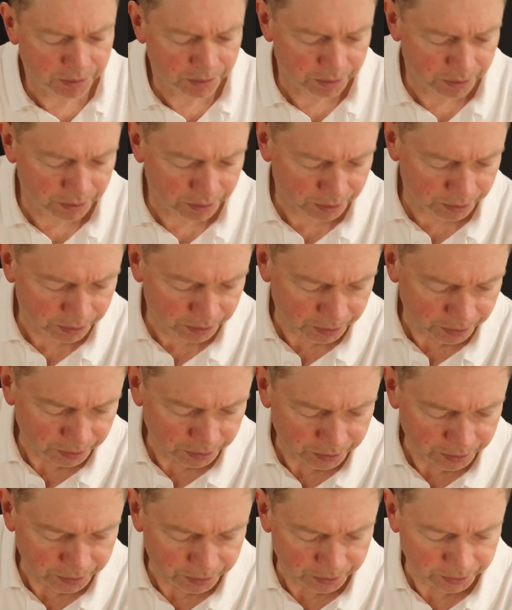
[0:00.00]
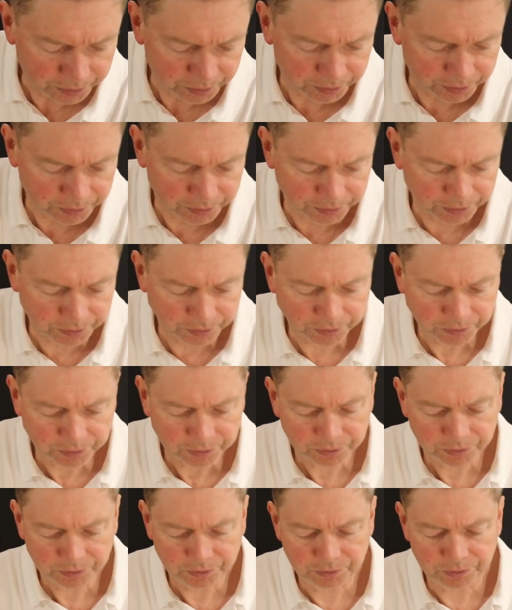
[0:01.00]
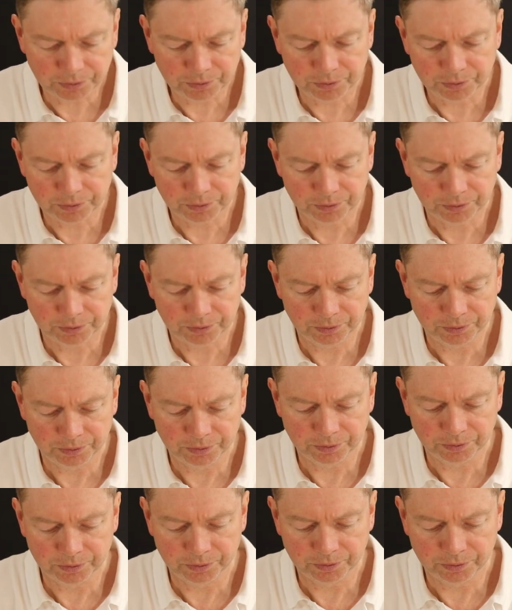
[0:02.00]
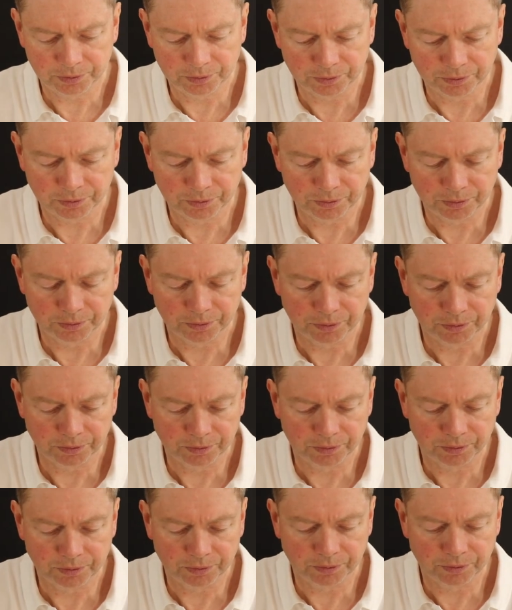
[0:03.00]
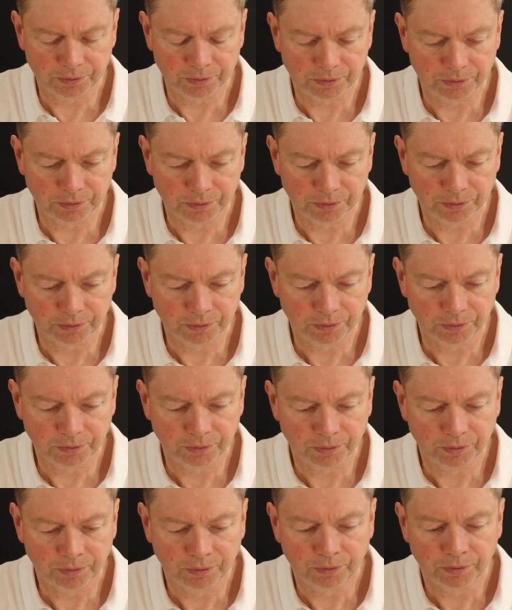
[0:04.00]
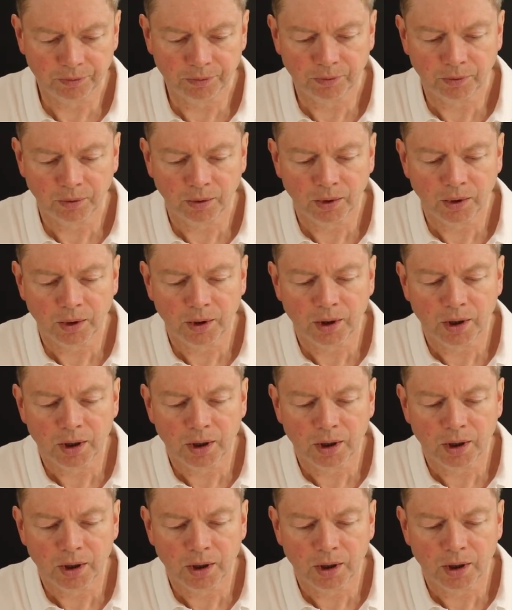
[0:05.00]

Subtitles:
[no speech]